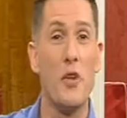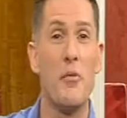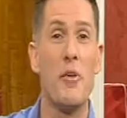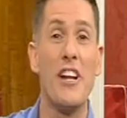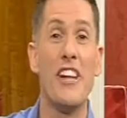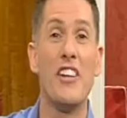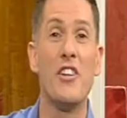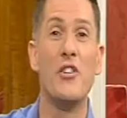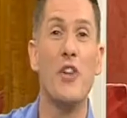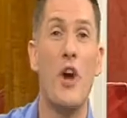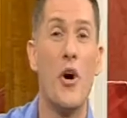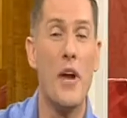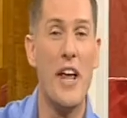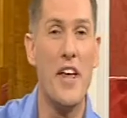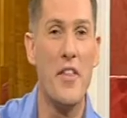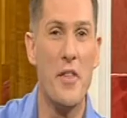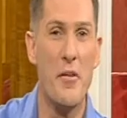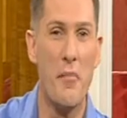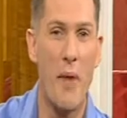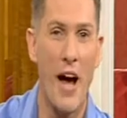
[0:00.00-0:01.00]
a little note
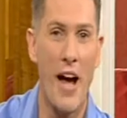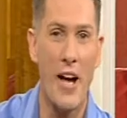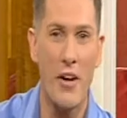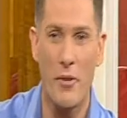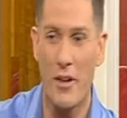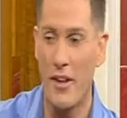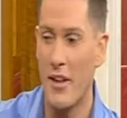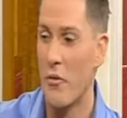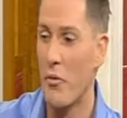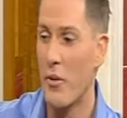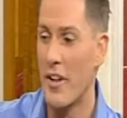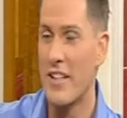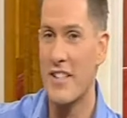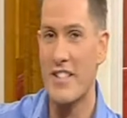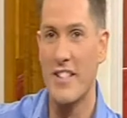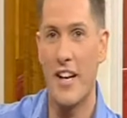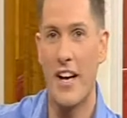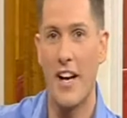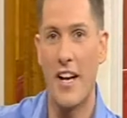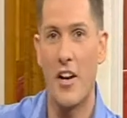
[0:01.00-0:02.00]
in the bag with
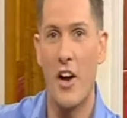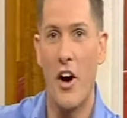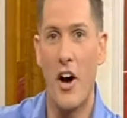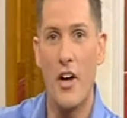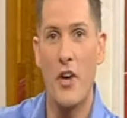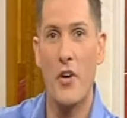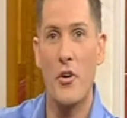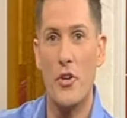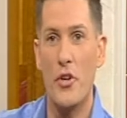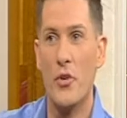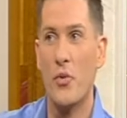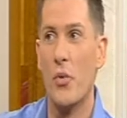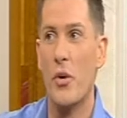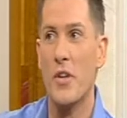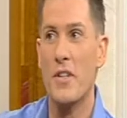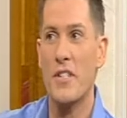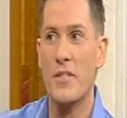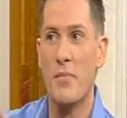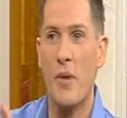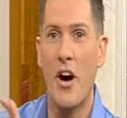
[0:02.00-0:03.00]
it saying, "I owe you
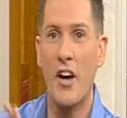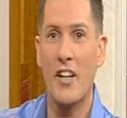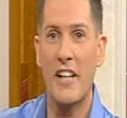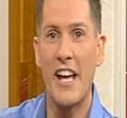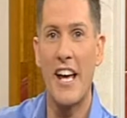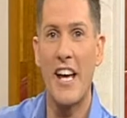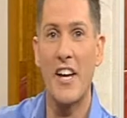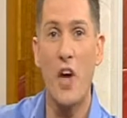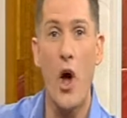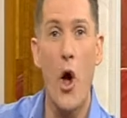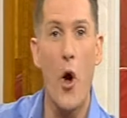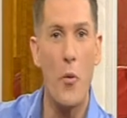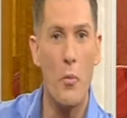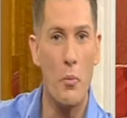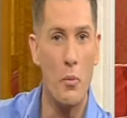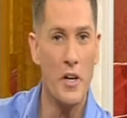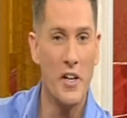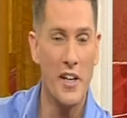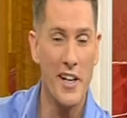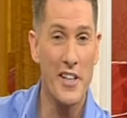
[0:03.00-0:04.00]
one spa day at
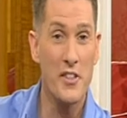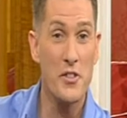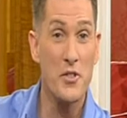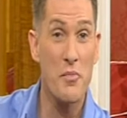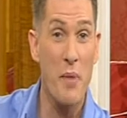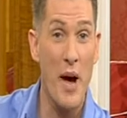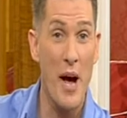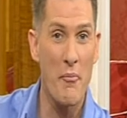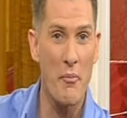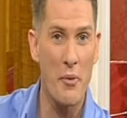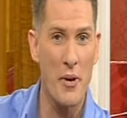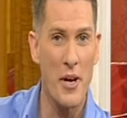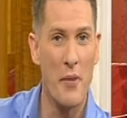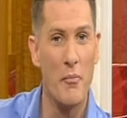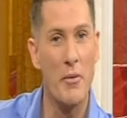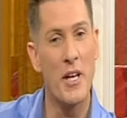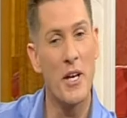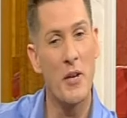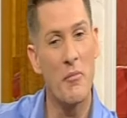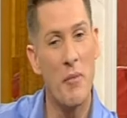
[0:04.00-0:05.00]
home," and you just pamper
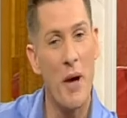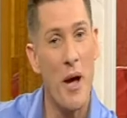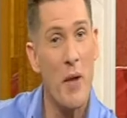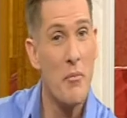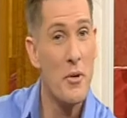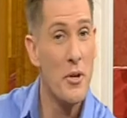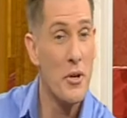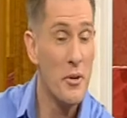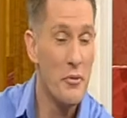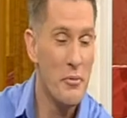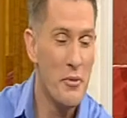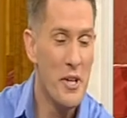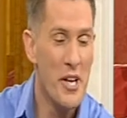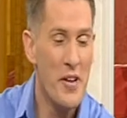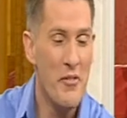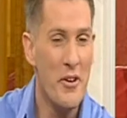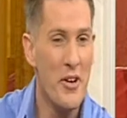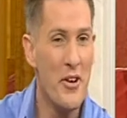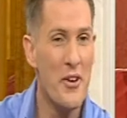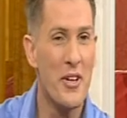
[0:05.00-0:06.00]
him, he can pamper you. You
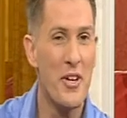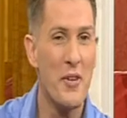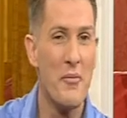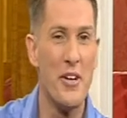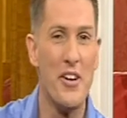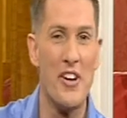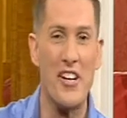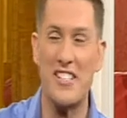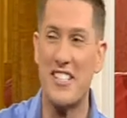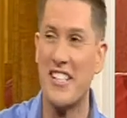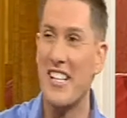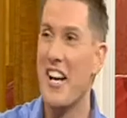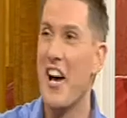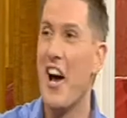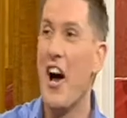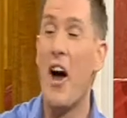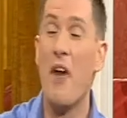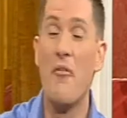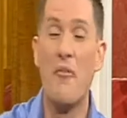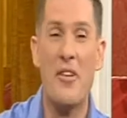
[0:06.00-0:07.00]
never know, it could be nice.
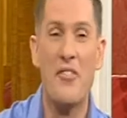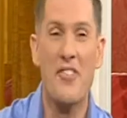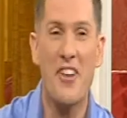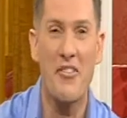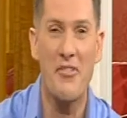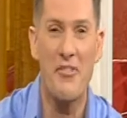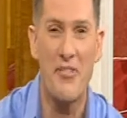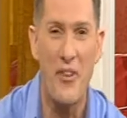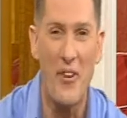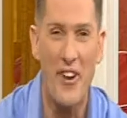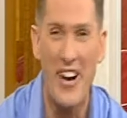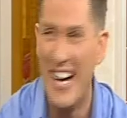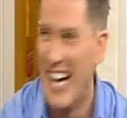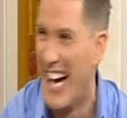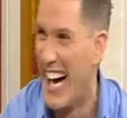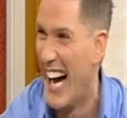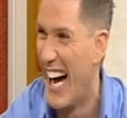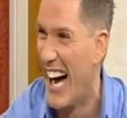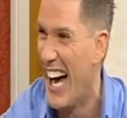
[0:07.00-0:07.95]
We've got 4...